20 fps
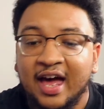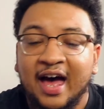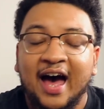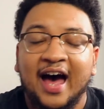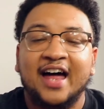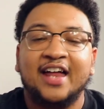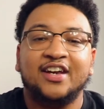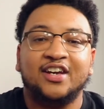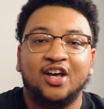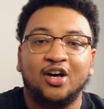
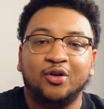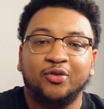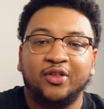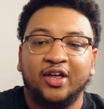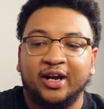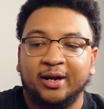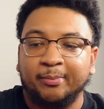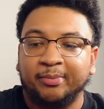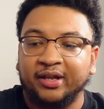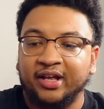I know
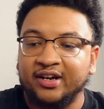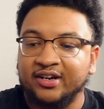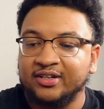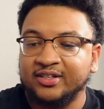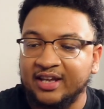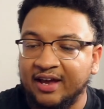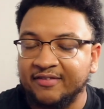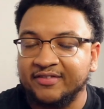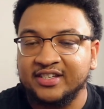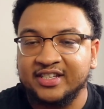that the
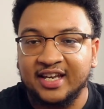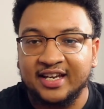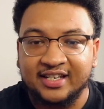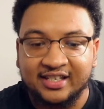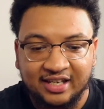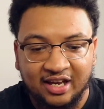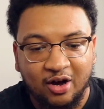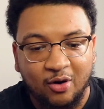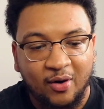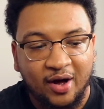players have a
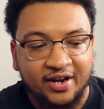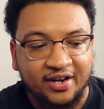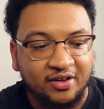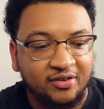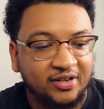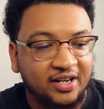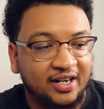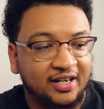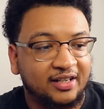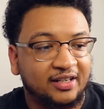say-so. I
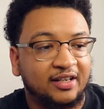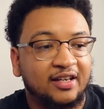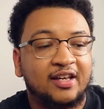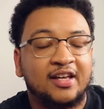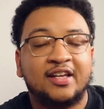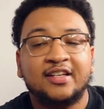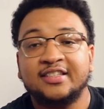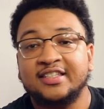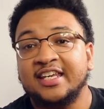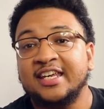know that the
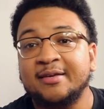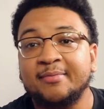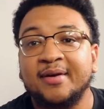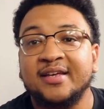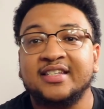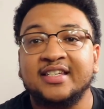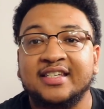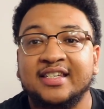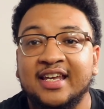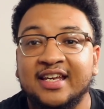team
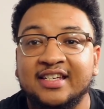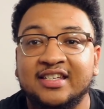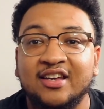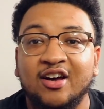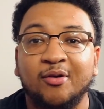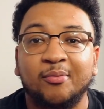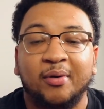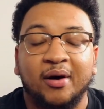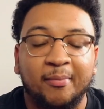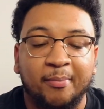has a
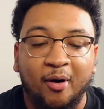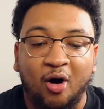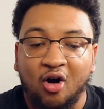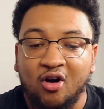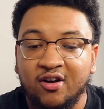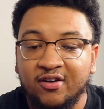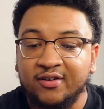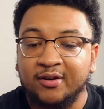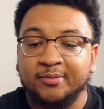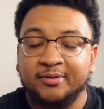say-so, but
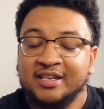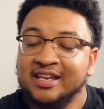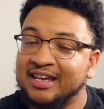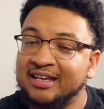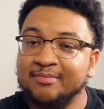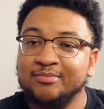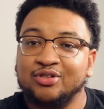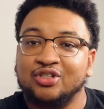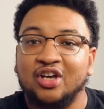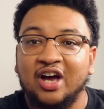part of the
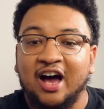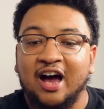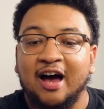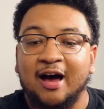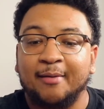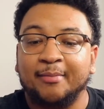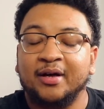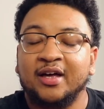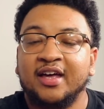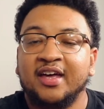team's
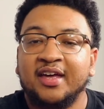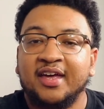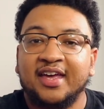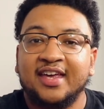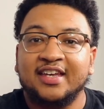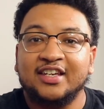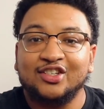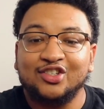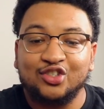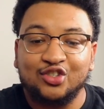job
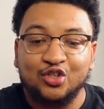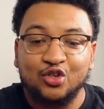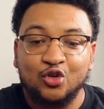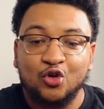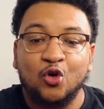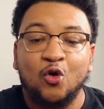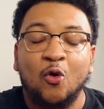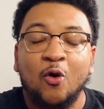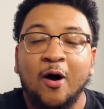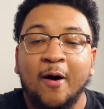is
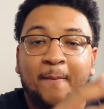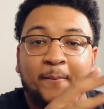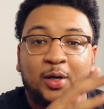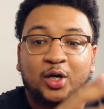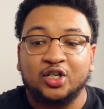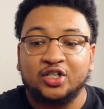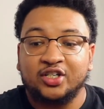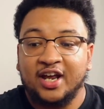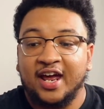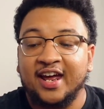to
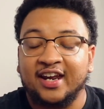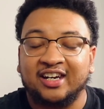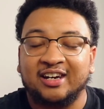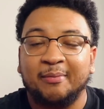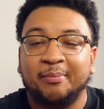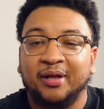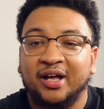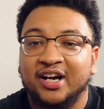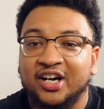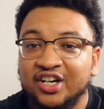protect the
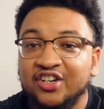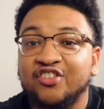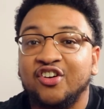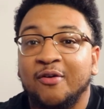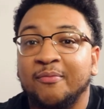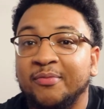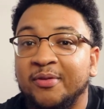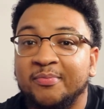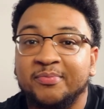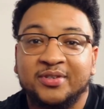players
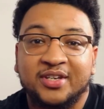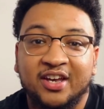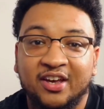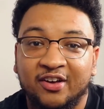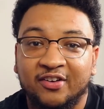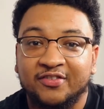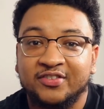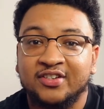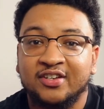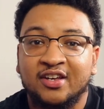from
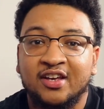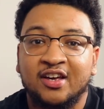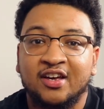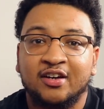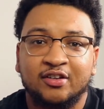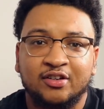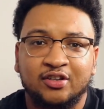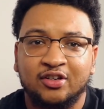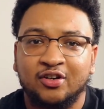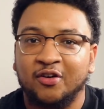themselves.
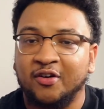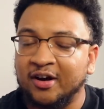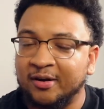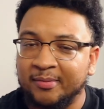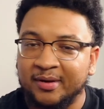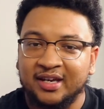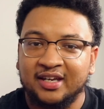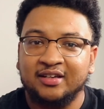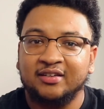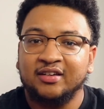You know what I
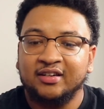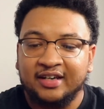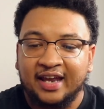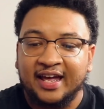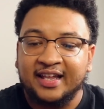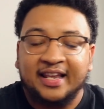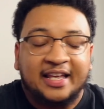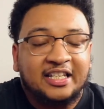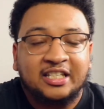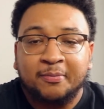mean?
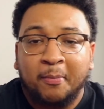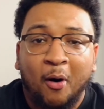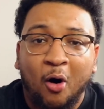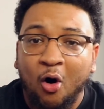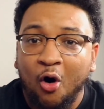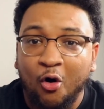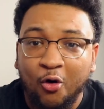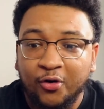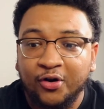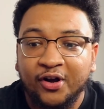That's
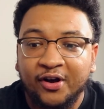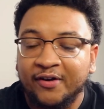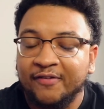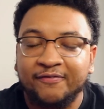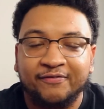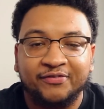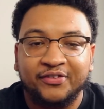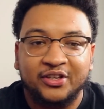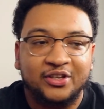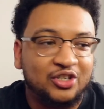part
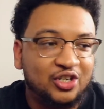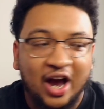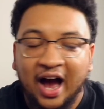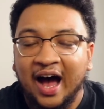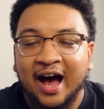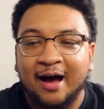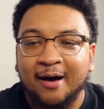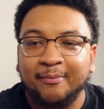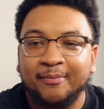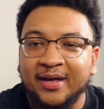of the
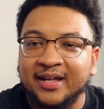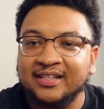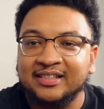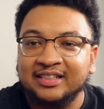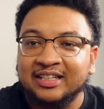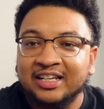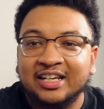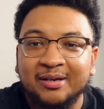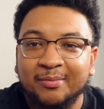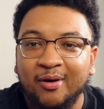job. That's
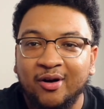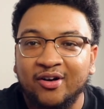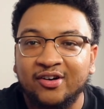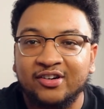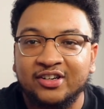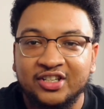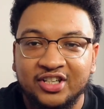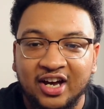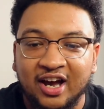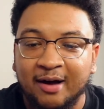literally part
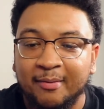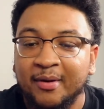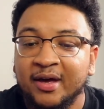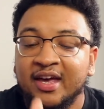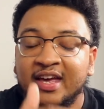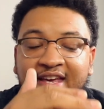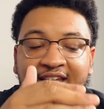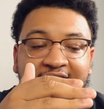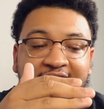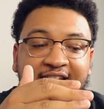of the job,
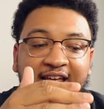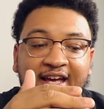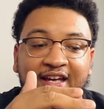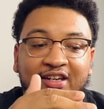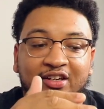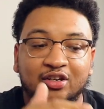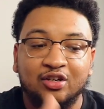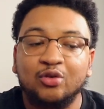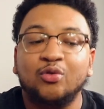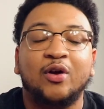is that
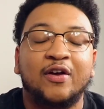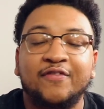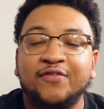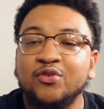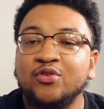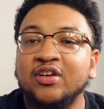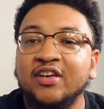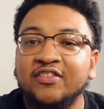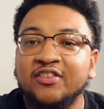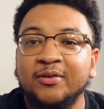if
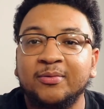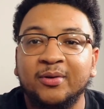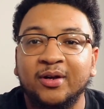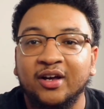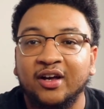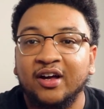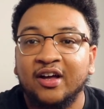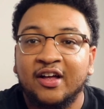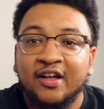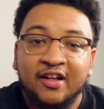you give them
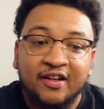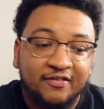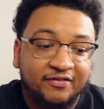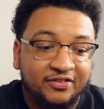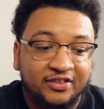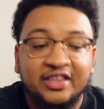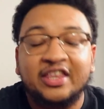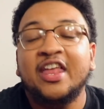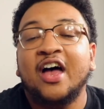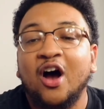the
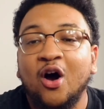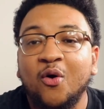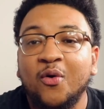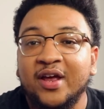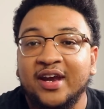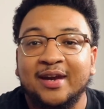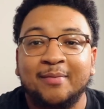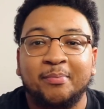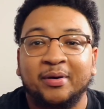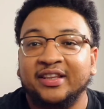no,
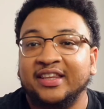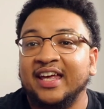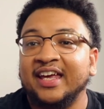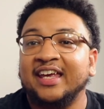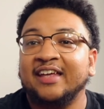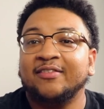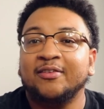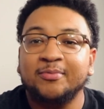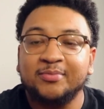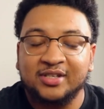but they
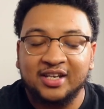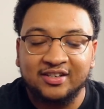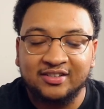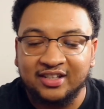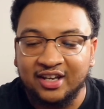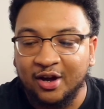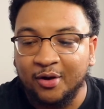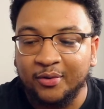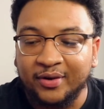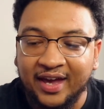give themselves
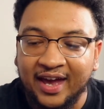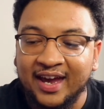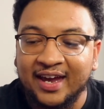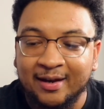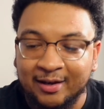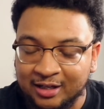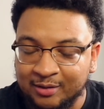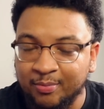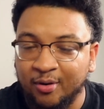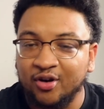the okay,
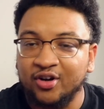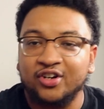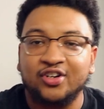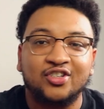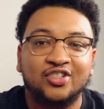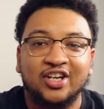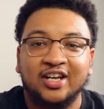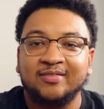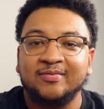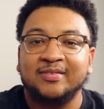it's part of
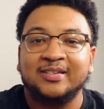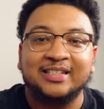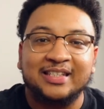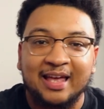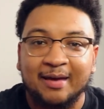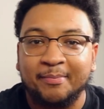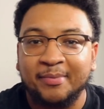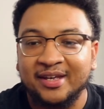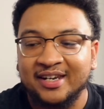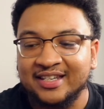your job to
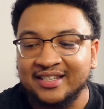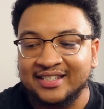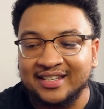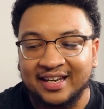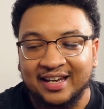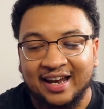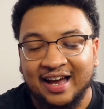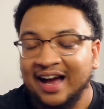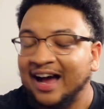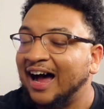step in and
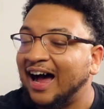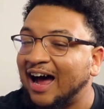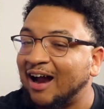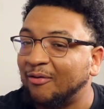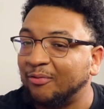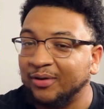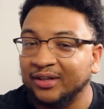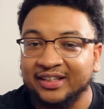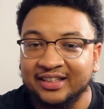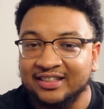say, I
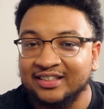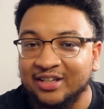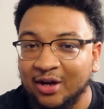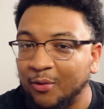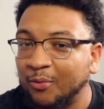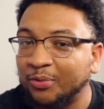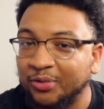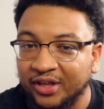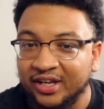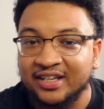really
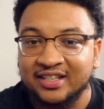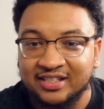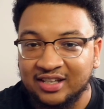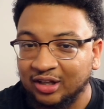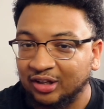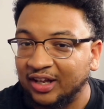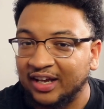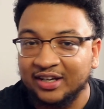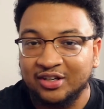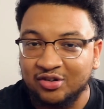don't think
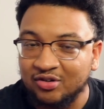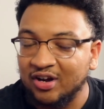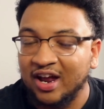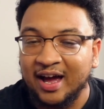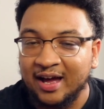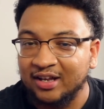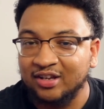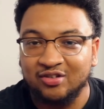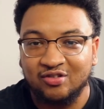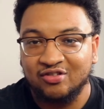so. Like, you're
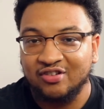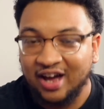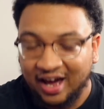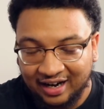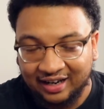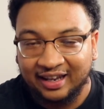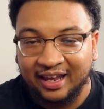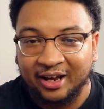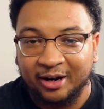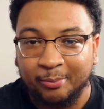
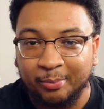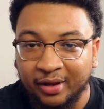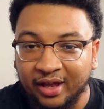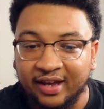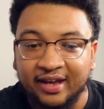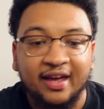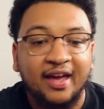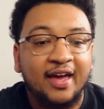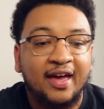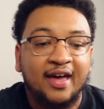not allowed to
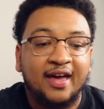play.